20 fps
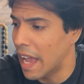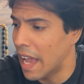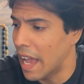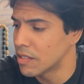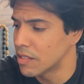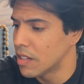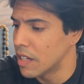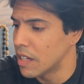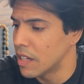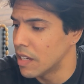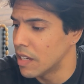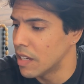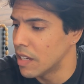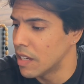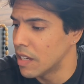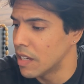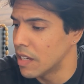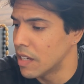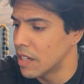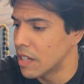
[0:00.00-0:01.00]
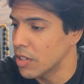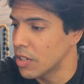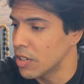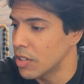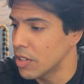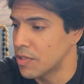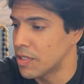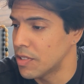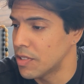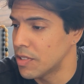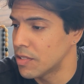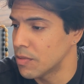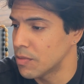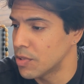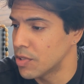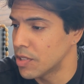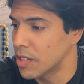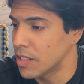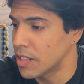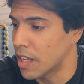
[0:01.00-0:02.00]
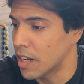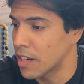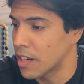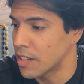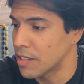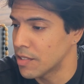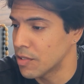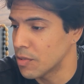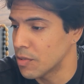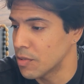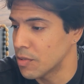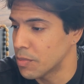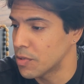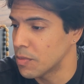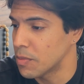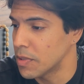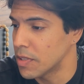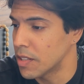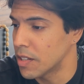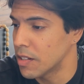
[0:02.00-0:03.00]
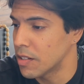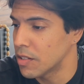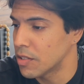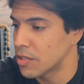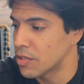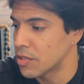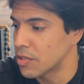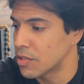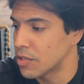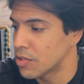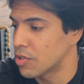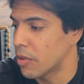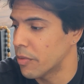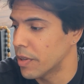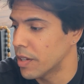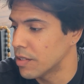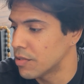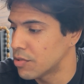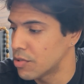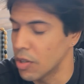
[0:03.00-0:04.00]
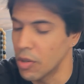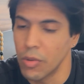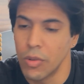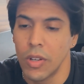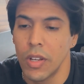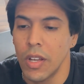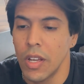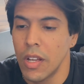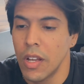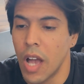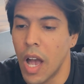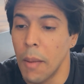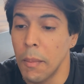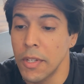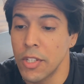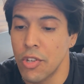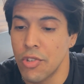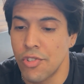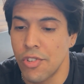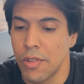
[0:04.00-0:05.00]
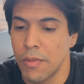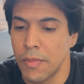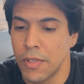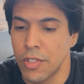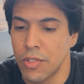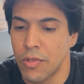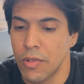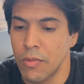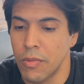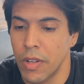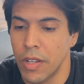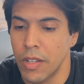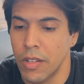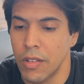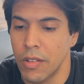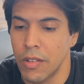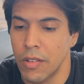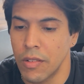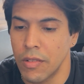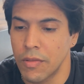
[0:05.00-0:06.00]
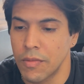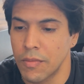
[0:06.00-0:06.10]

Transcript: my videos. So if you see some shit that is not supposed to be there, sorry. So I'm gonna just share my screen right here.